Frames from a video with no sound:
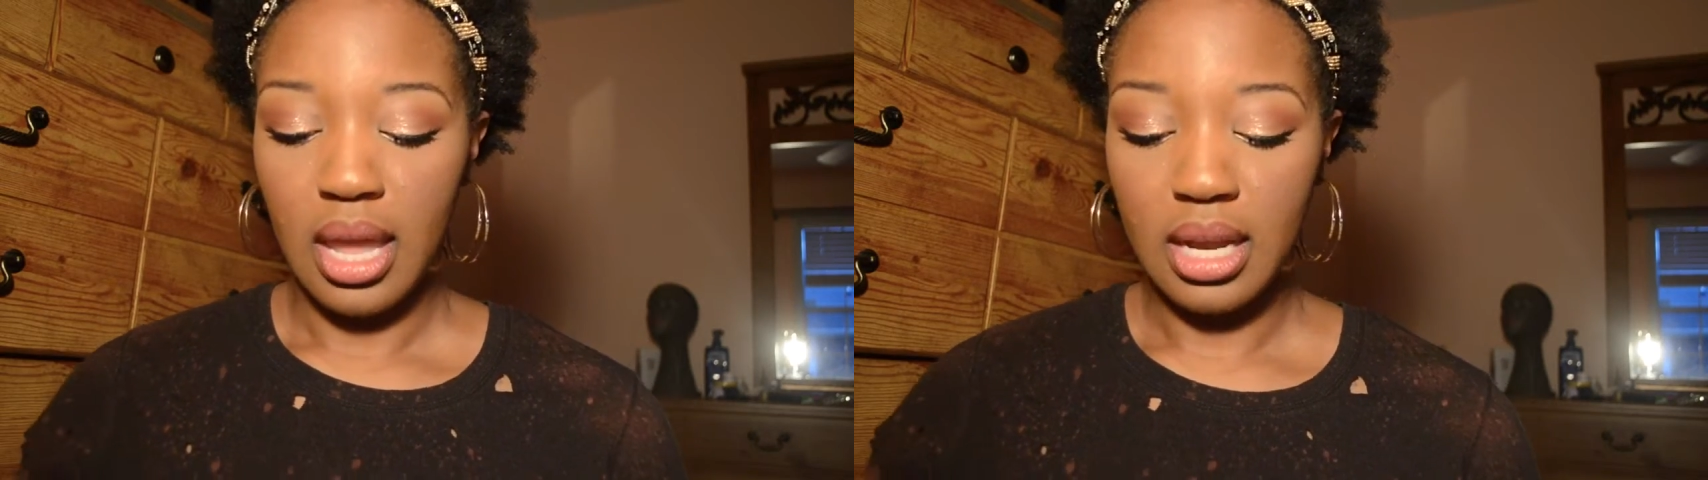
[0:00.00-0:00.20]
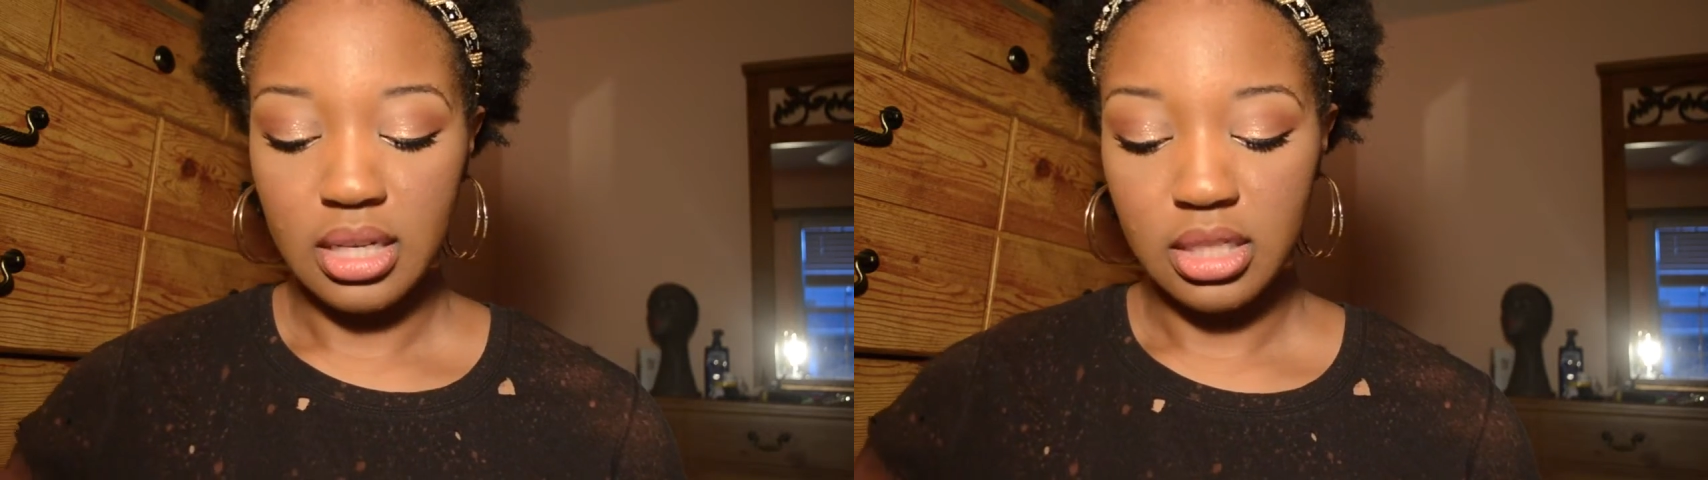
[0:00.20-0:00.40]

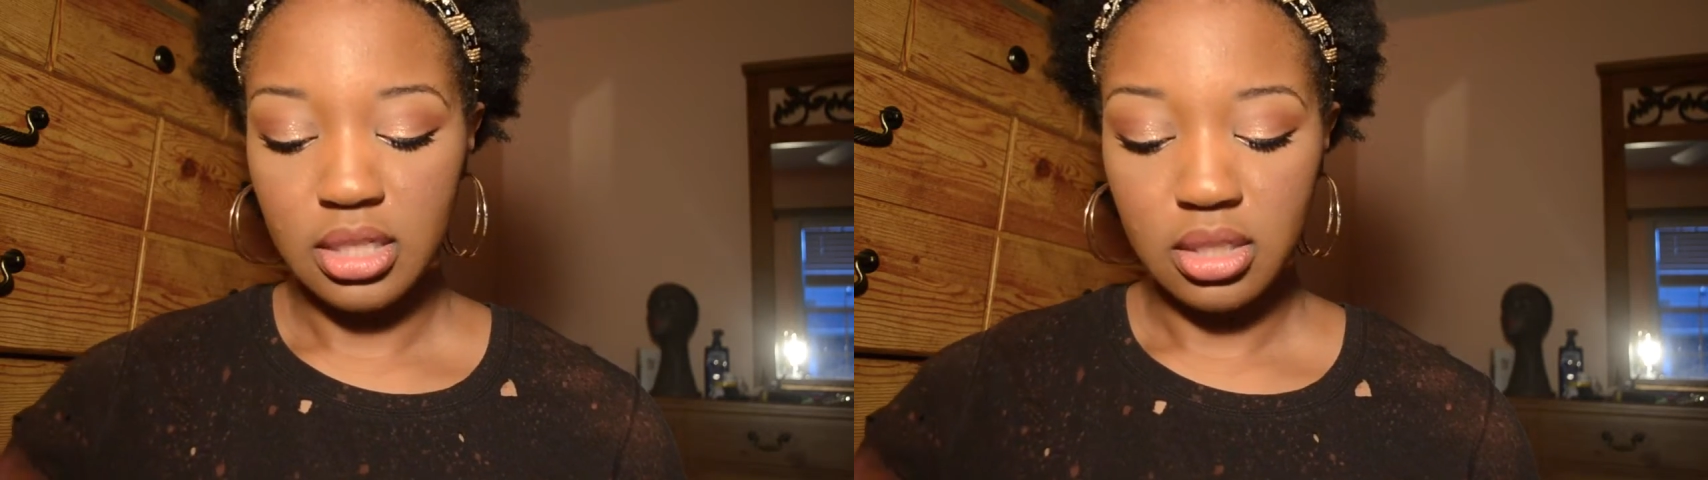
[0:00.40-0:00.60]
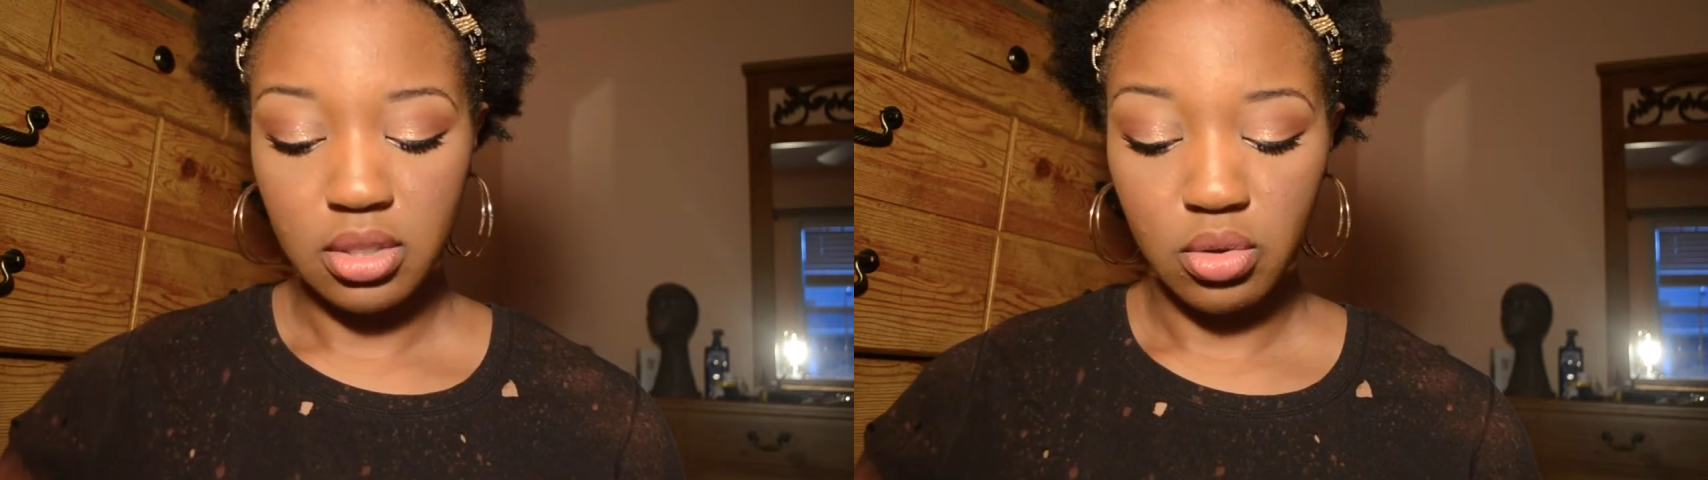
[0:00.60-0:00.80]
And it's
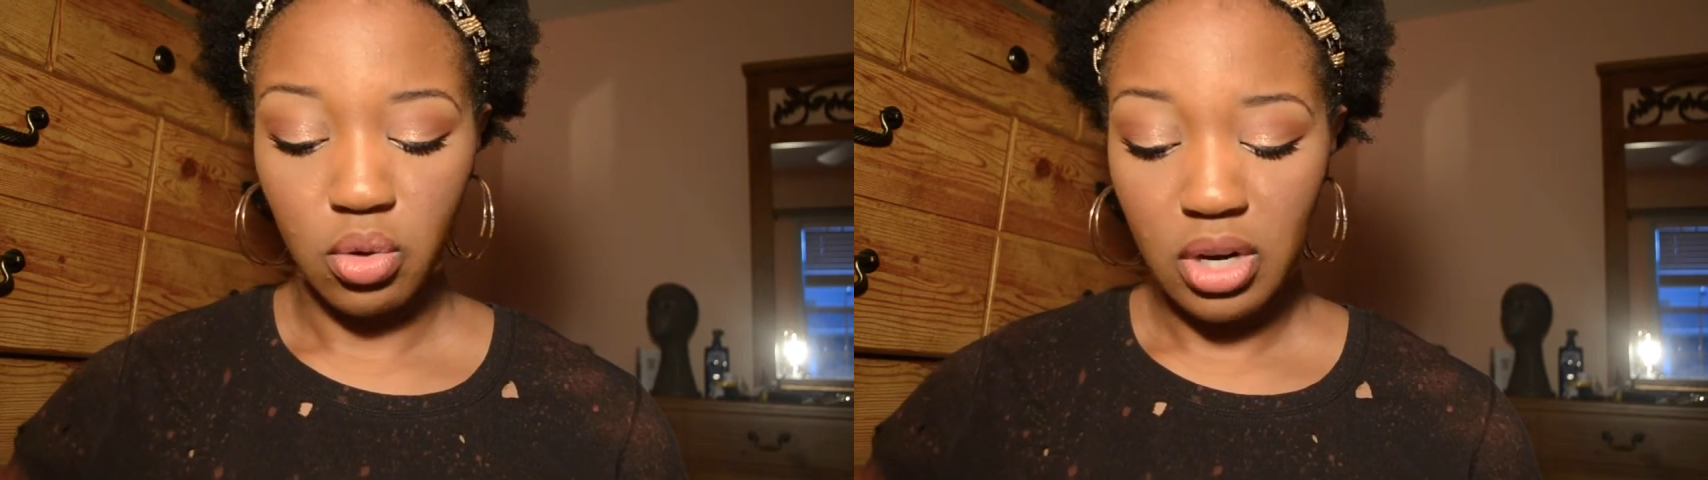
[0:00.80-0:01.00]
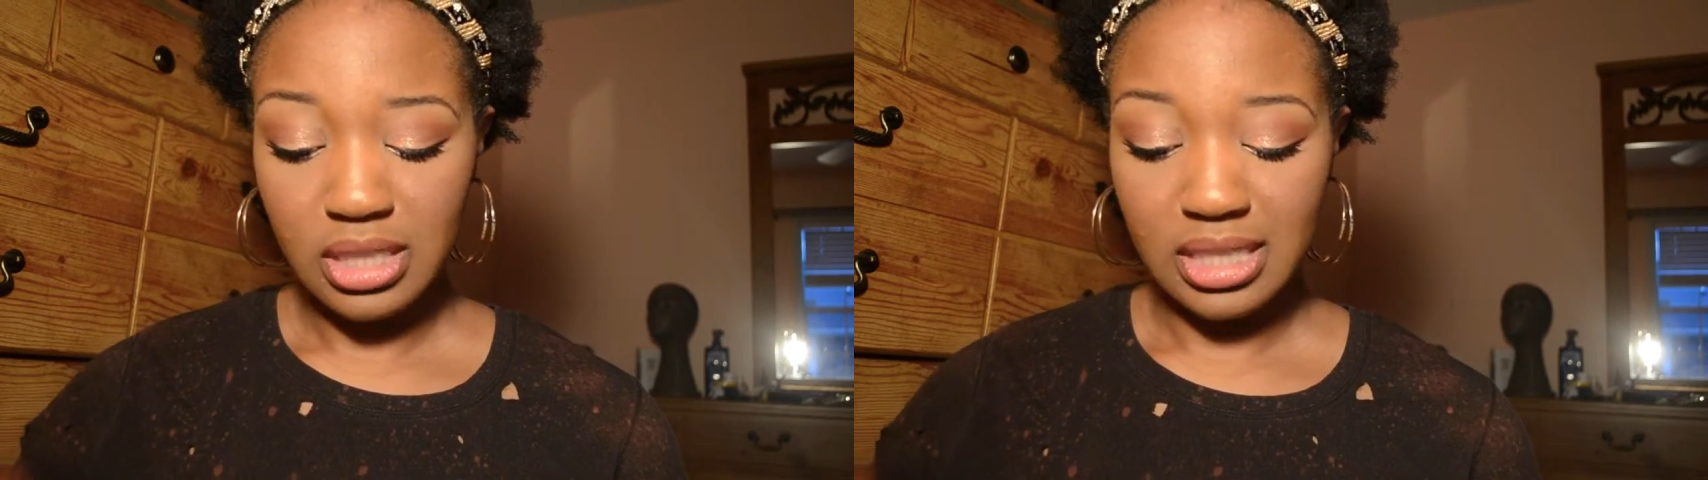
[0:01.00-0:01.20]
just
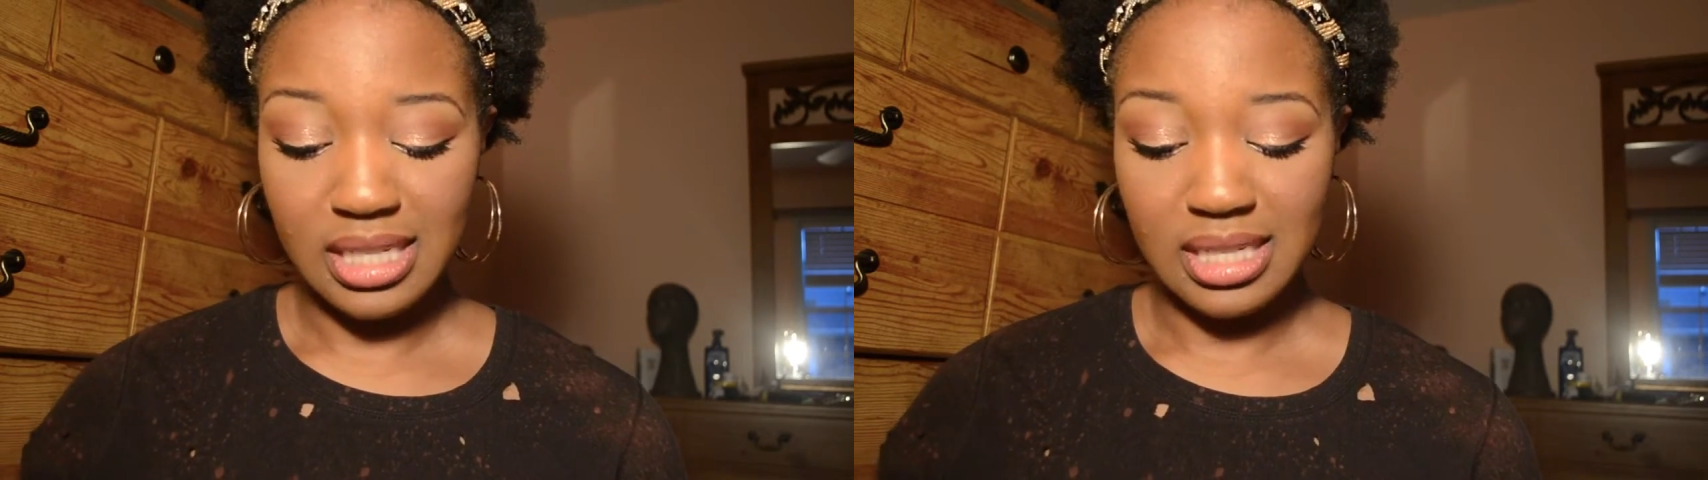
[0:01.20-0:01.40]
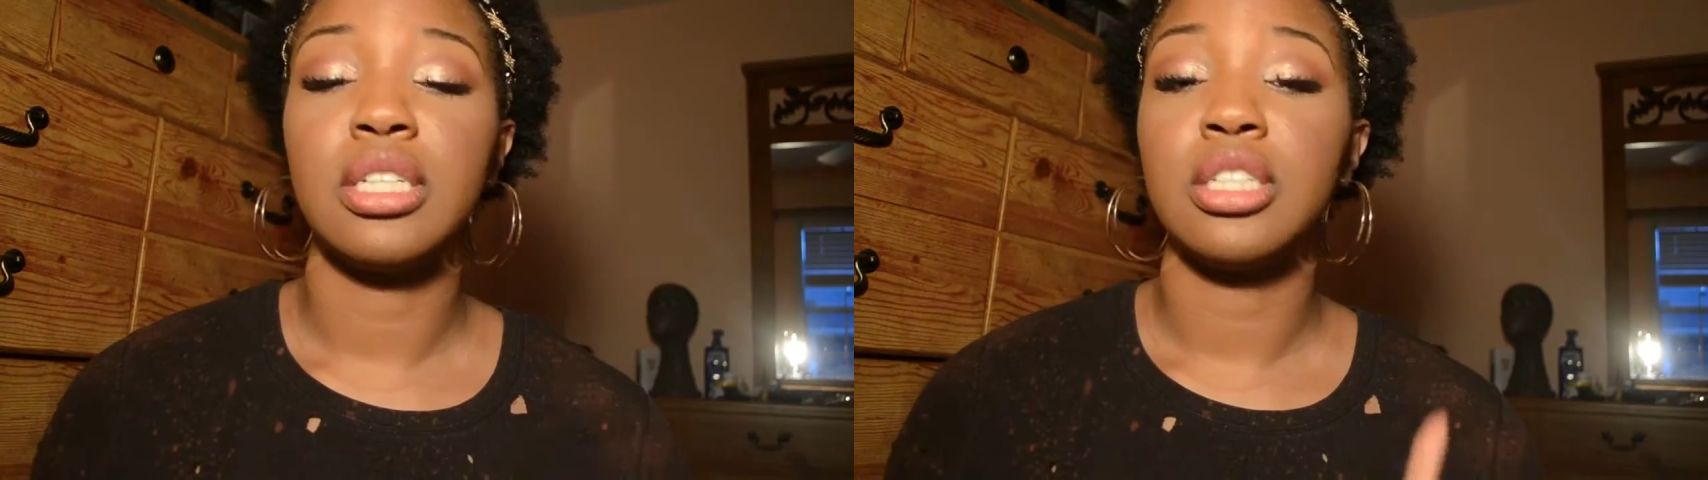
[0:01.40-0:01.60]
gorgeous.